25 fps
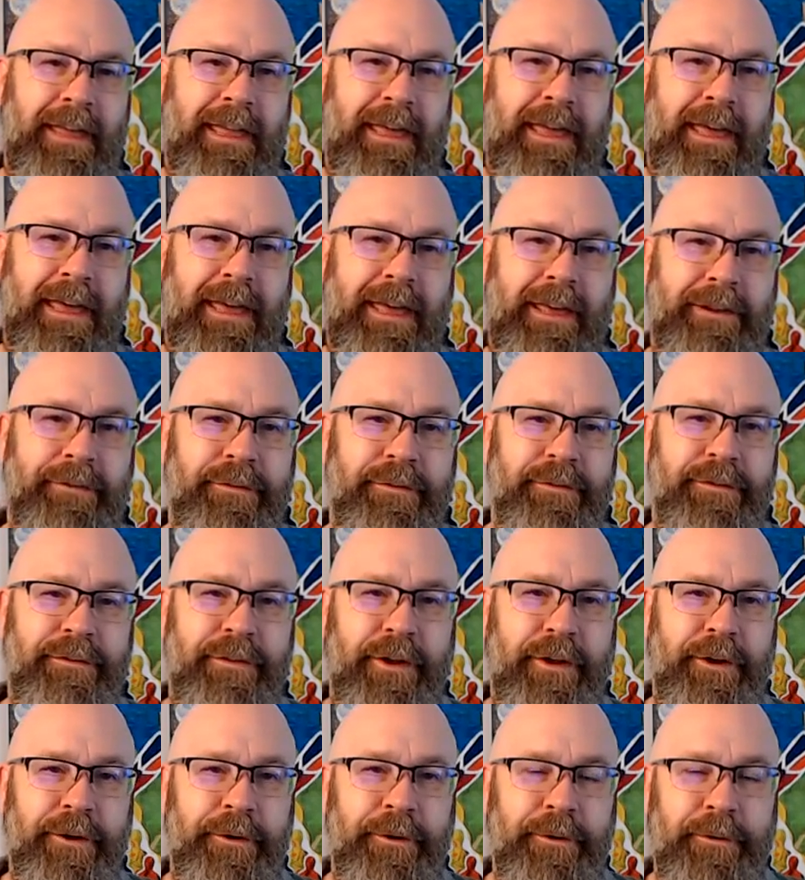And
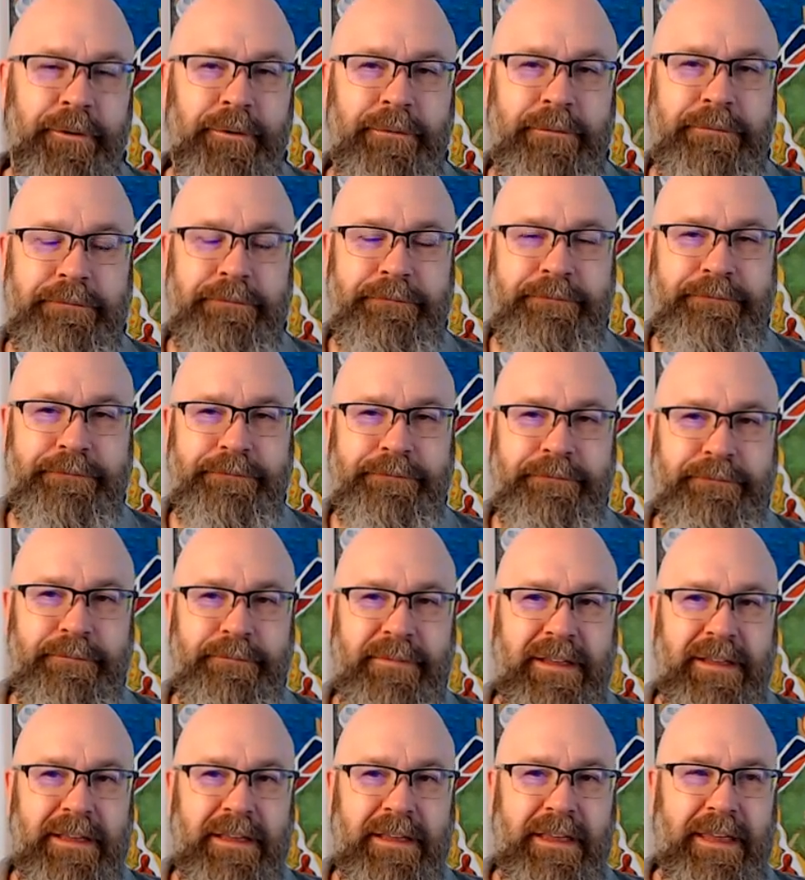so
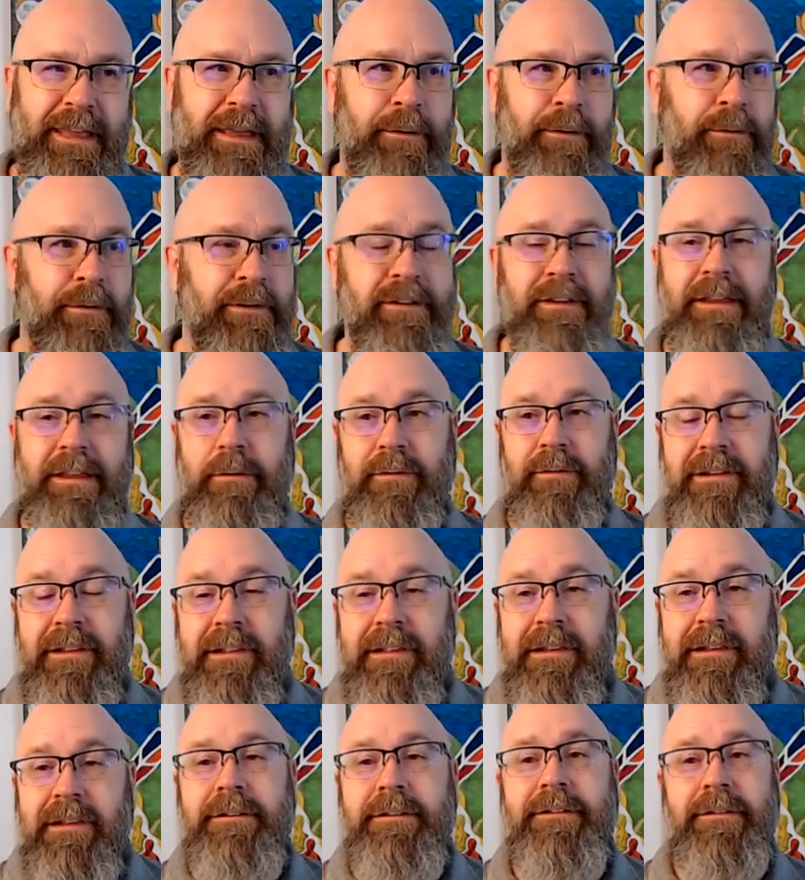it was
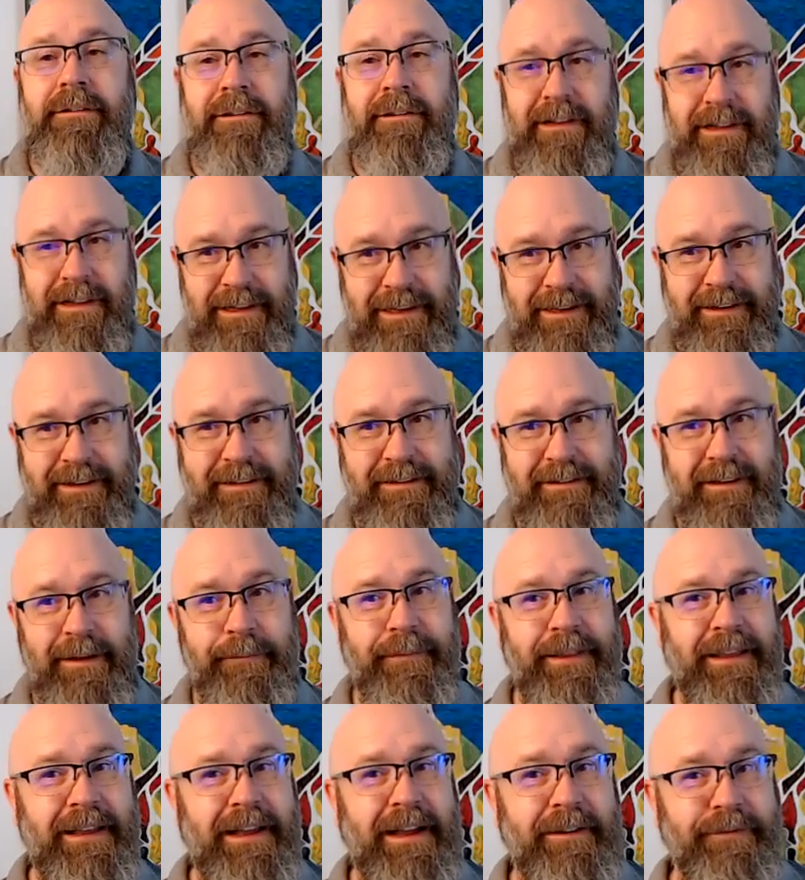literally
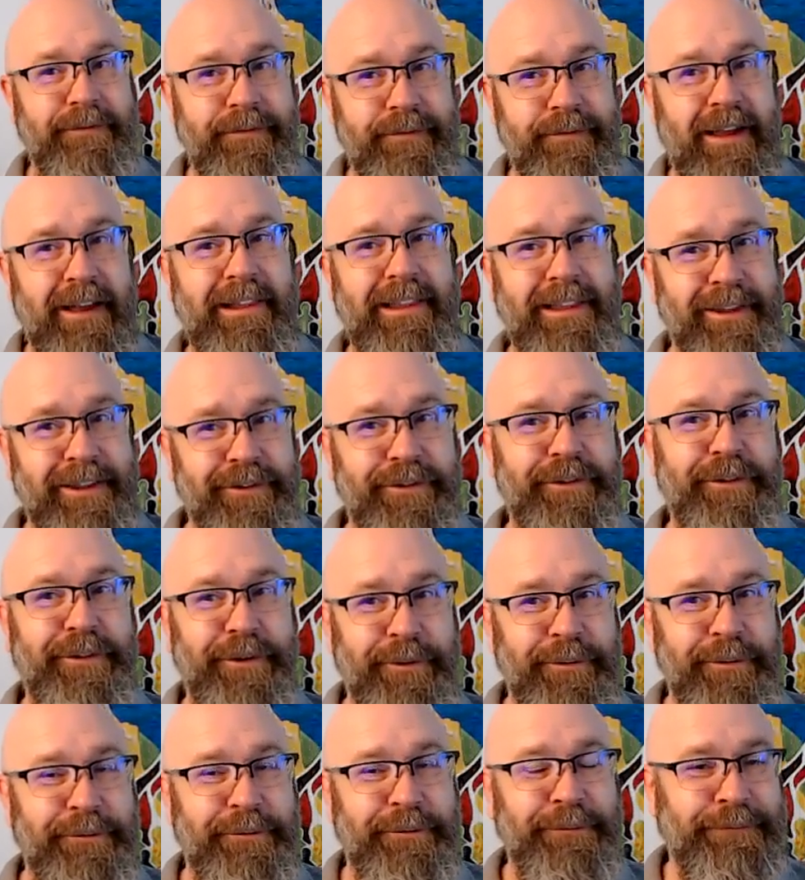something I fell
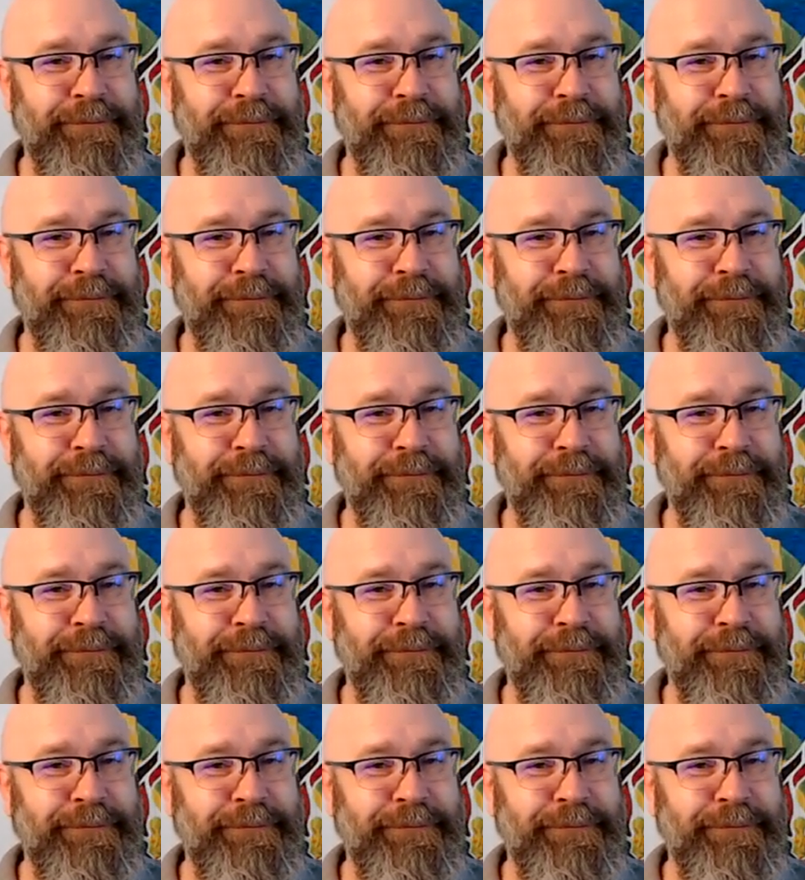into.